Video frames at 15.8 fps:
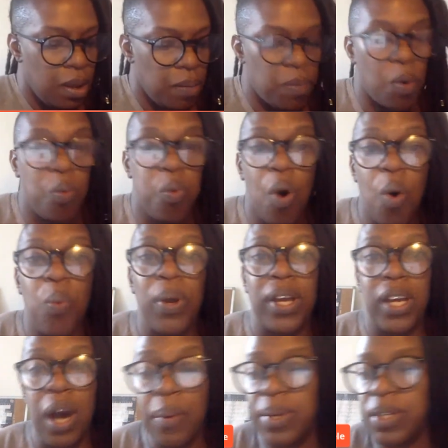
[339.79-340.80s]
But what we're
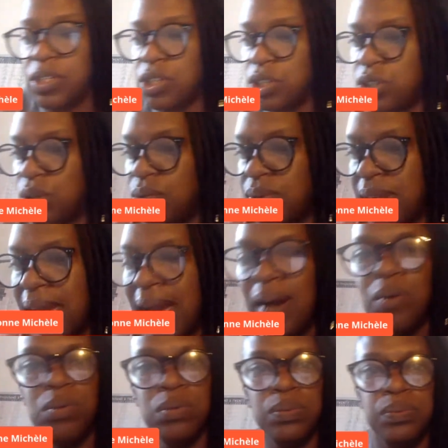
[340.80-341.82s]
going to do
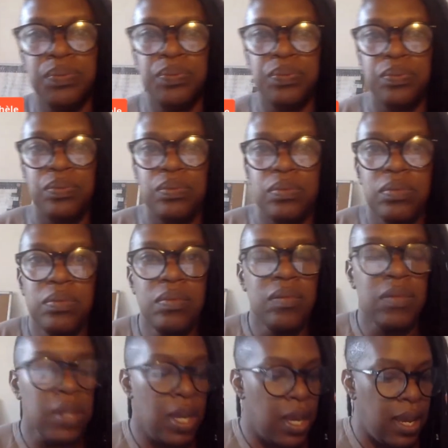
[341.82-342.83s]
now
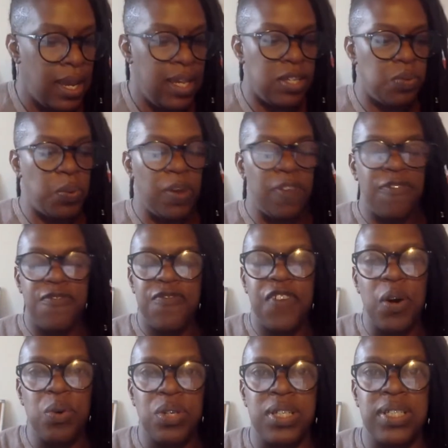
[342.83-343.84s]
is we're
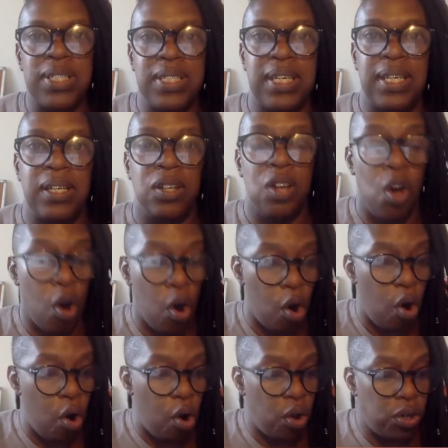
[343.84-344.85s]
focusing
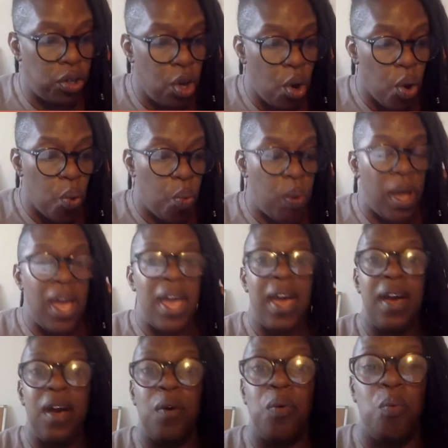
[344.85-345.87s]
on
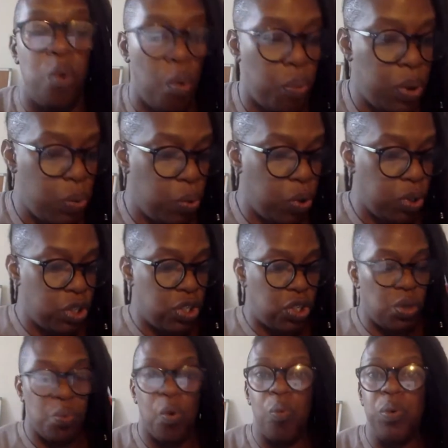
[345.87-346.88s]
what we want
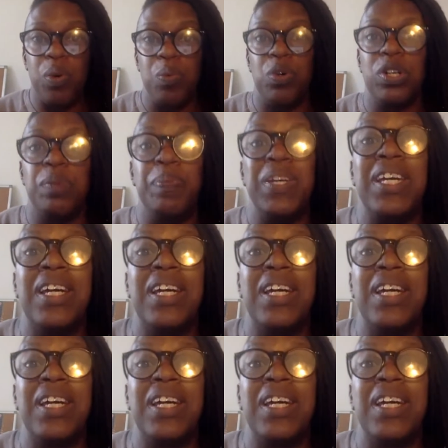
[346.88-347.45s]
to